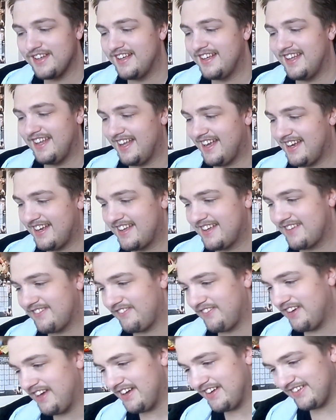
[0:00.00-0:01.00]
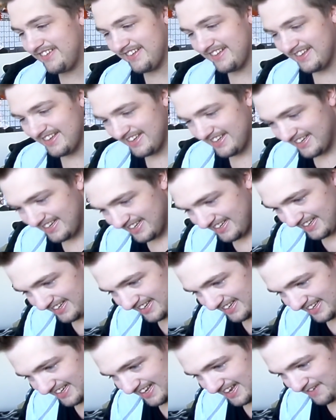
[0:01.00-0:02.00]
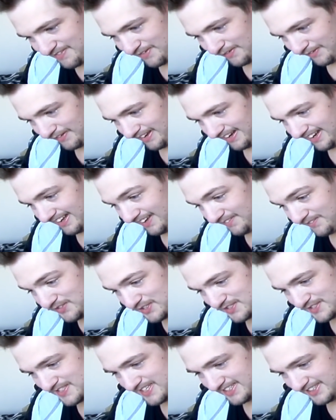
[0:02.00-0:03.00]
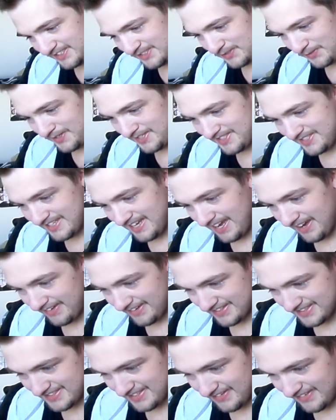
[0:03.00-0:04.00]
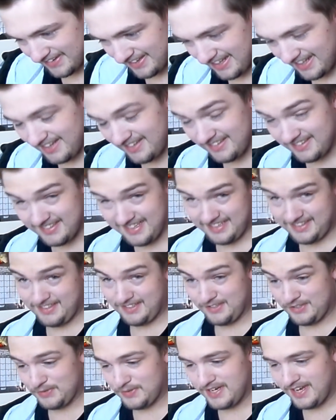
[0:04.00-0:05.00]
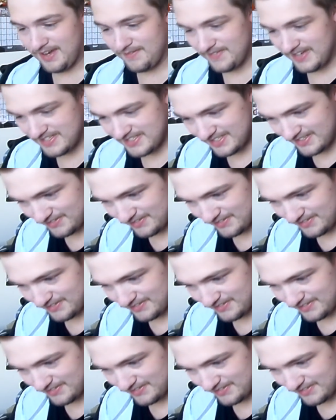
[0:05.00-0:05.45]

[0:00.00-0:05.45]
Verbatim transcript: like, well, Every, I've just seen the tweets now, consider, uh, like the tweet I mentioned